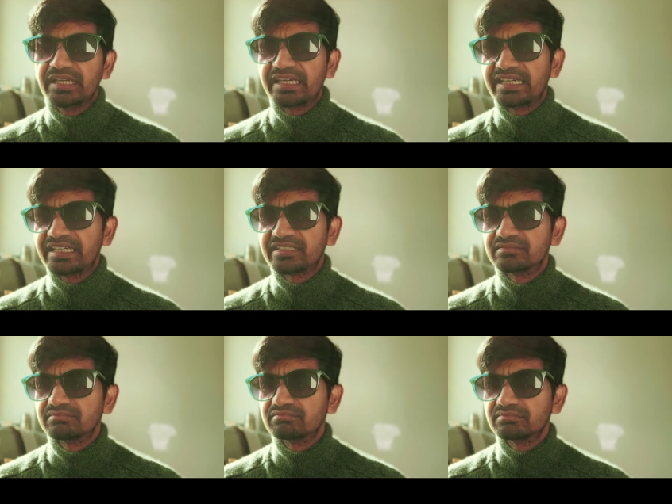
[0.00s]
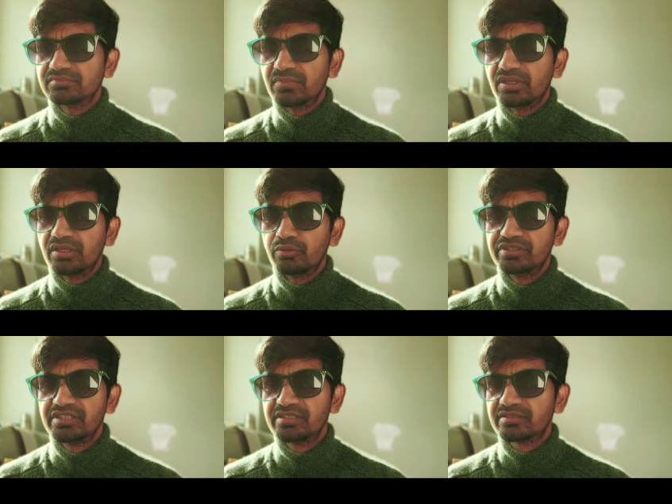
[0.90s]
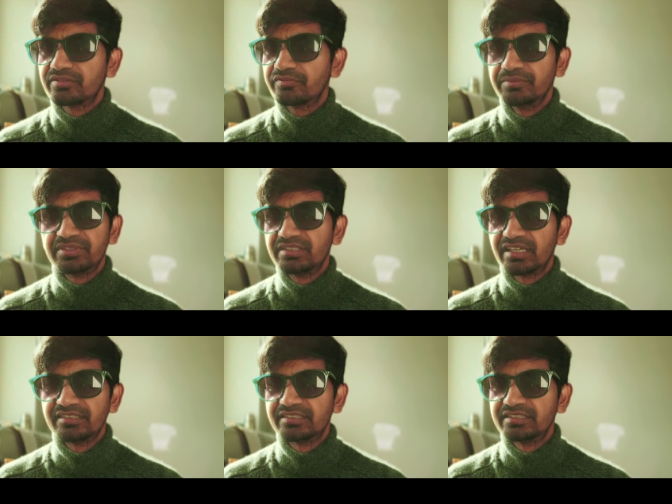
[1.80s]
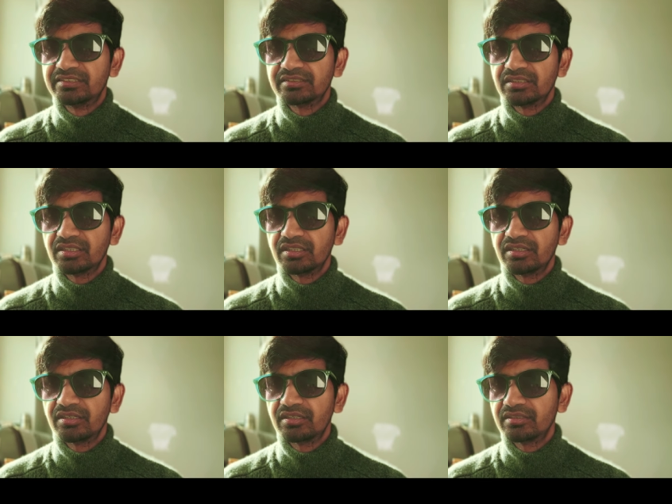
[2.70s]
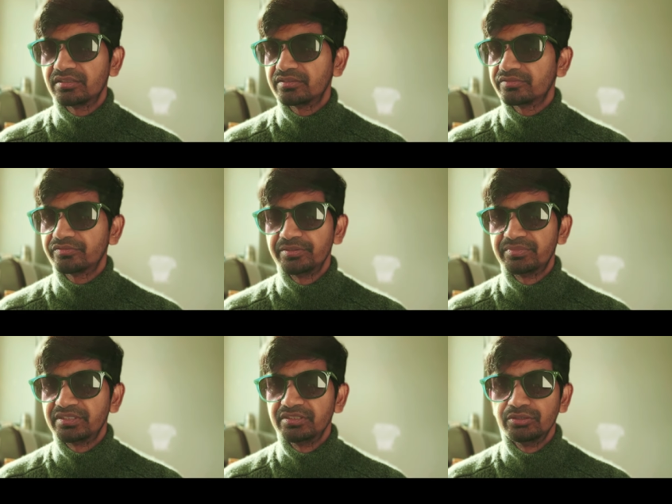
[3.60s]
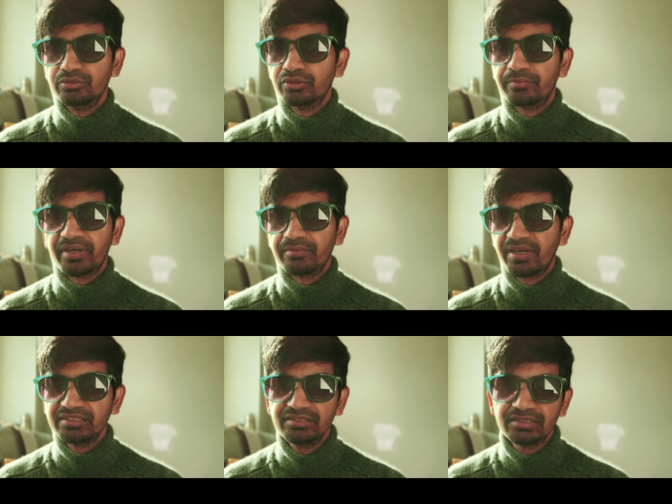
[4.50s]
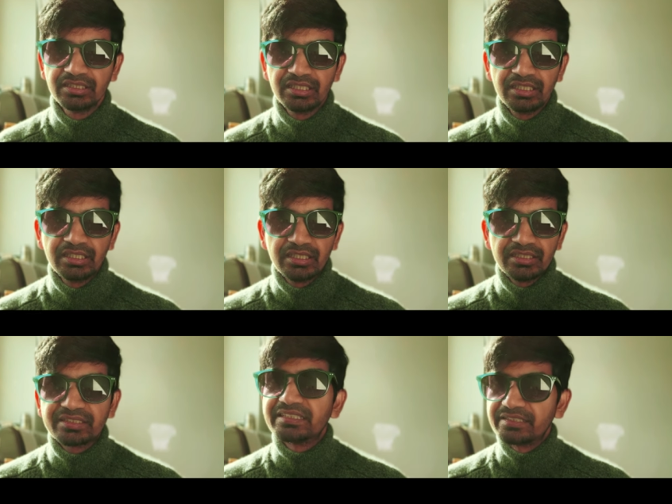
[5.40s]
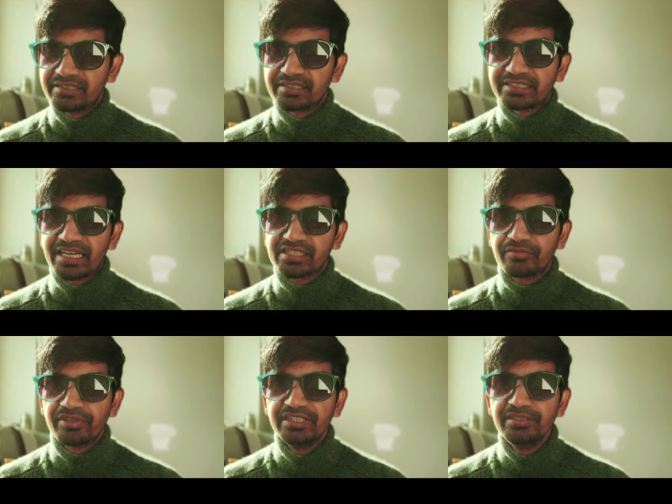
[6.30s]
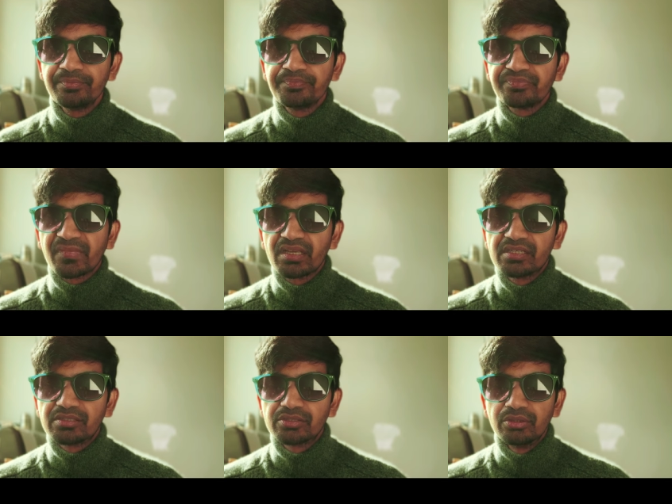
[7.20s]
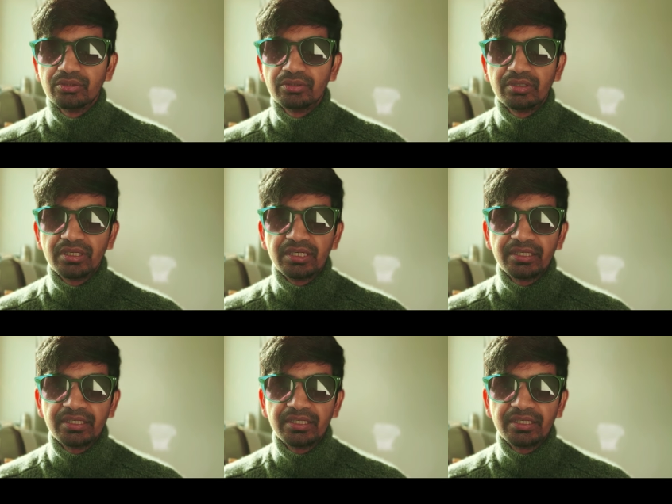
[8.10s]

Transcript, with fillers: and which is €1,550 per month. It is a tax-free. So